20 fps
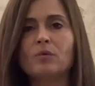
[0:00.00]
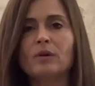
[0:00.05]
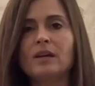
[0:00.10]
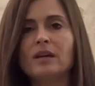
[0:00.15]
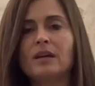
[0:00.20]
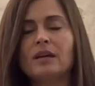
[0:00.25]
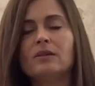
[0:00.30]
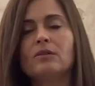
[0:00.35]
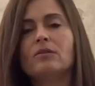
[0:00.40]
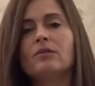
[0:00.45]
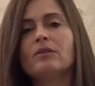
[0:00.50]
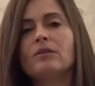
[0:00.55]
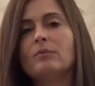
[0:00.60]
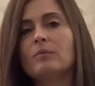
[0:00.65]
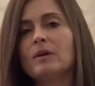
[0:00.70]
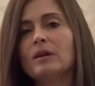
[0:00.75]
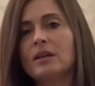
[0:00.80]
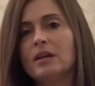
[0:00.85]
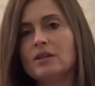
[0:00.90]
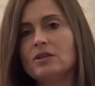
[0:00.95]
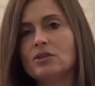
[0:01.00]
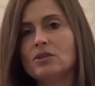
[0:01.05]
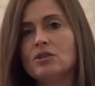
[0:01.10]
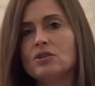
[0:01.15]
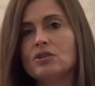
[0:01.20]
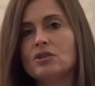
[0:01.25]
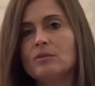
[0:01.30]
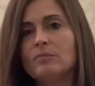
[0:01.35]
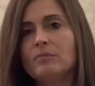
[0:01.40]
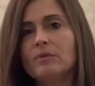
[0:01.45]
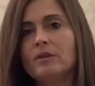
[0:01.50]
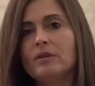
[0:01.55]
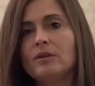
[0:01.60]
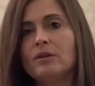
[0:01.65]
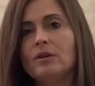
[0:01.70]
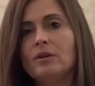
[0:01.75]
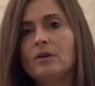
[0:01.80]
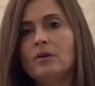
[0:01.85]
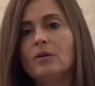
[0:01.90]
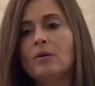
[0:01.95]
rekindle the relationship
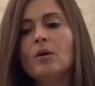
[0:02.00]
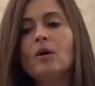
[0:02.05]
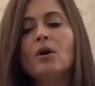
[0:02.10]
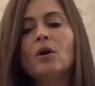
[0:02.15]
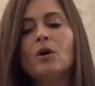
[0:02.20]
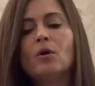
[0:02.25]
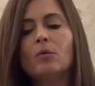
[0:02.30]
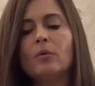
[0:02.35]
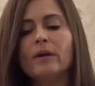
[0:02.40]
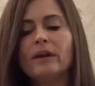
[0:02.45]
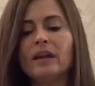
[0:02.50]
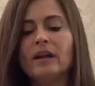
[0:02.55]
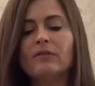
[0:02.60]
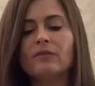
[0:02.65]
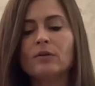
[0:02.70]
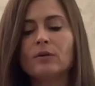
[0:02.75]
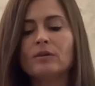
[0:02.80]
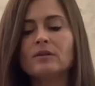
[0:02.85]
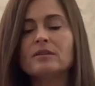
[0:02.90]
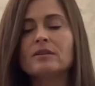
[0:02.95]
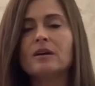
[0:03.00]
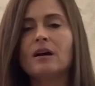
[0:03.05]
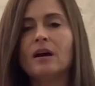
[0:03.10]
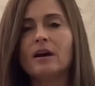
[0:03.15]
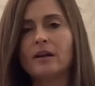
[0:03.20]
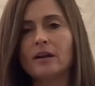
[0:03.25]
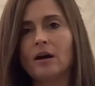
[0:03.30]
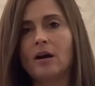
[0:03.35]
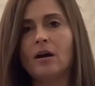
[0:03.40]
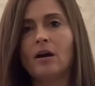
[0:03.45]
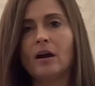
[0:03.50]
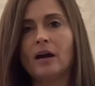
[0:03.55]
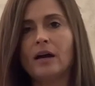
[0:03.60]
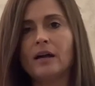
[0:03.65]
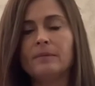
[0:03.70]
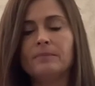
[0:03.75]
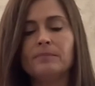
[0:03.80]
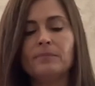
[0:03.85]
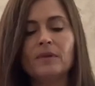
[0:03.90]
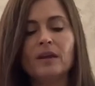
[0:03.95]
with you, whatever has gone
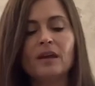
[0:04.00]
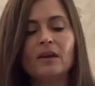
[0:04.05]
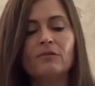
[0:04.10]
on.